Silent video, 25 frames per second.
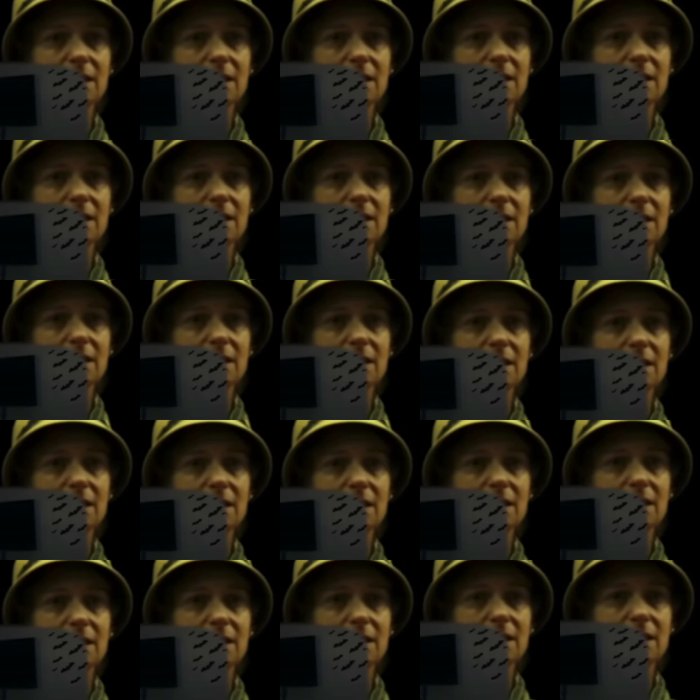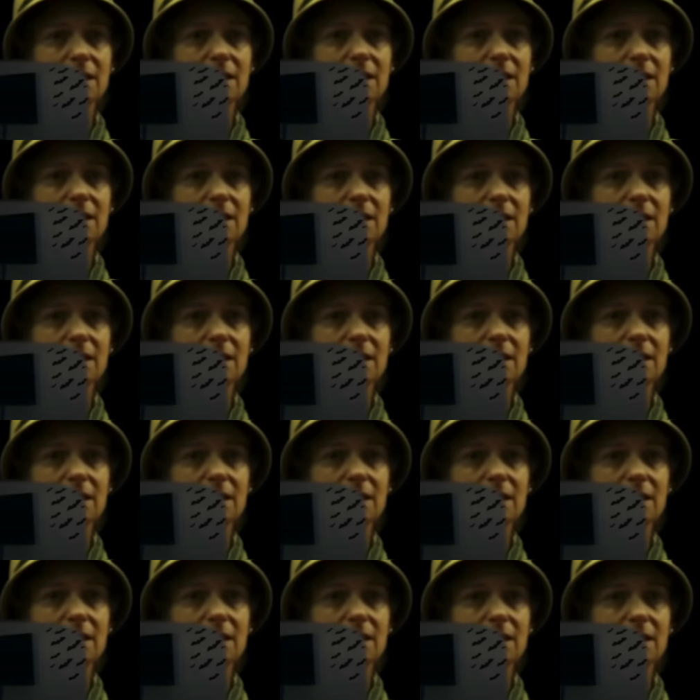
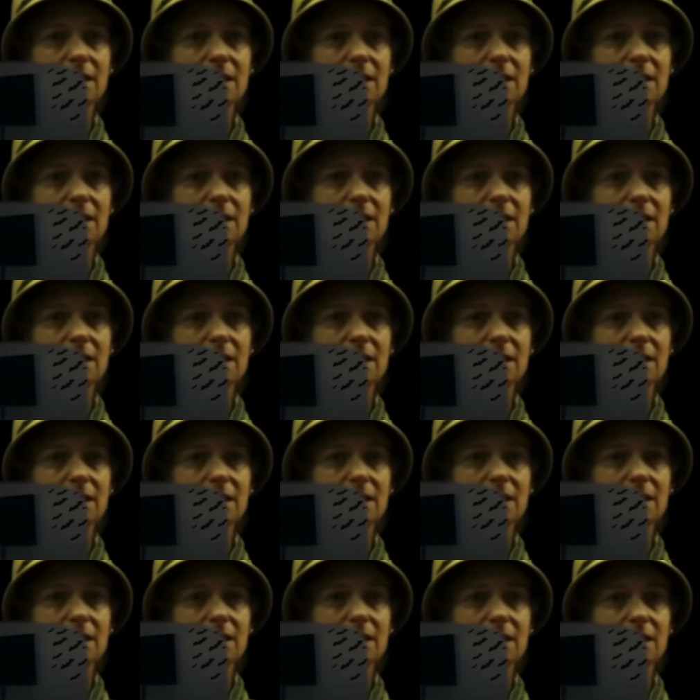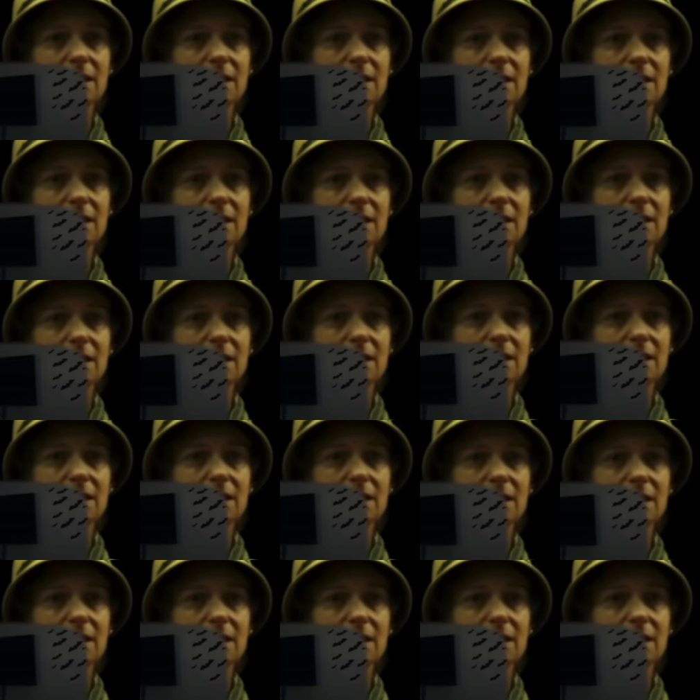
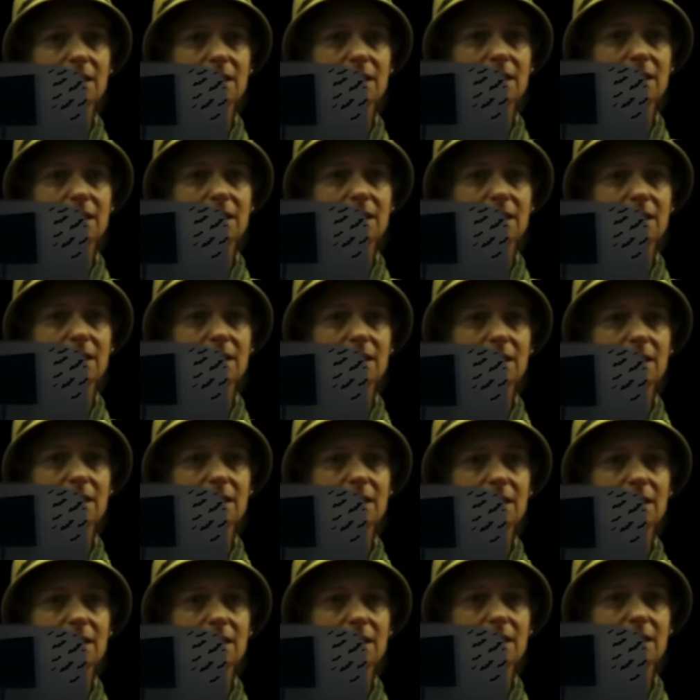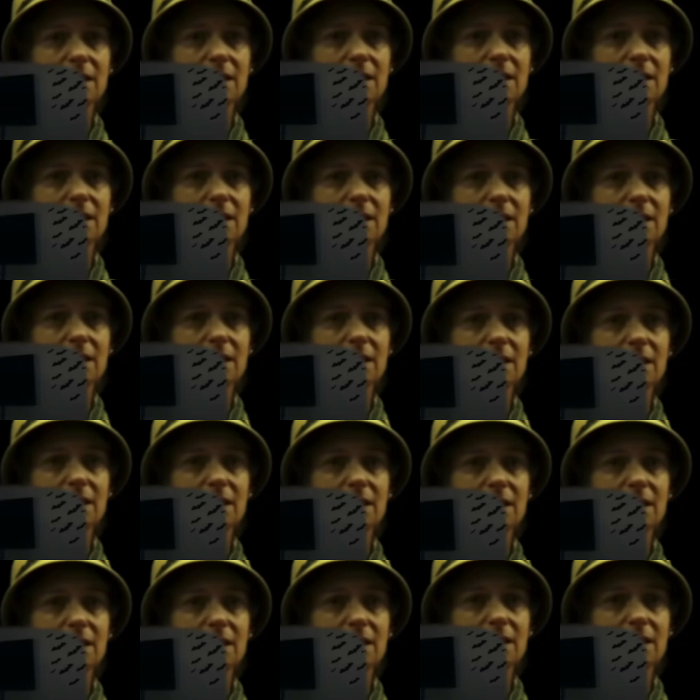[no speech]